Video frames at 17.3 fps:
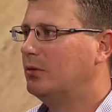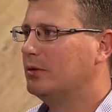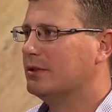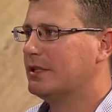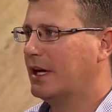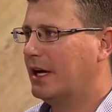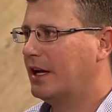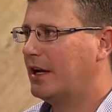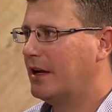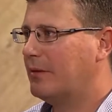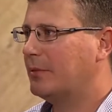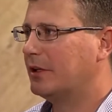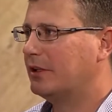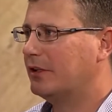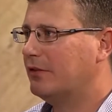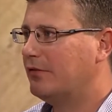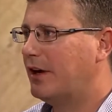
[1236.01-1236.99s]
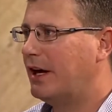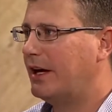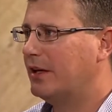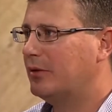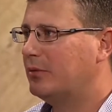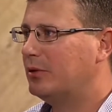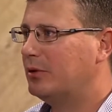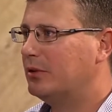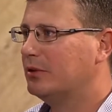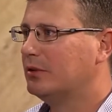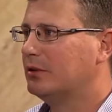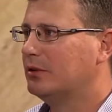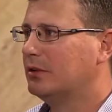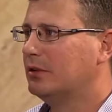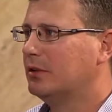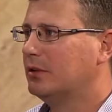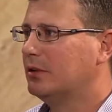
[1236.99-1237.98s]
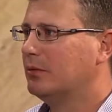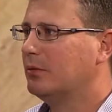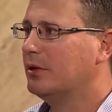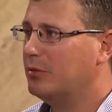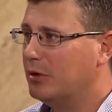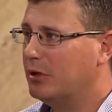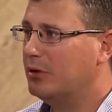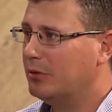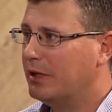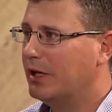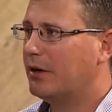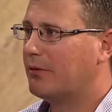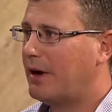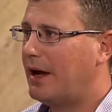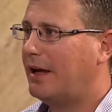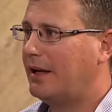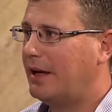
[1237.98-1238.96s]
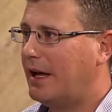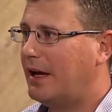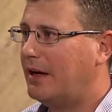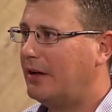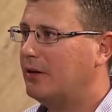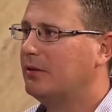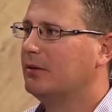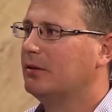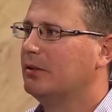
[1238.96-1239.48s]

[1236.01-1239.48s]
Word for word: was economically viable, we'd be doing it right now.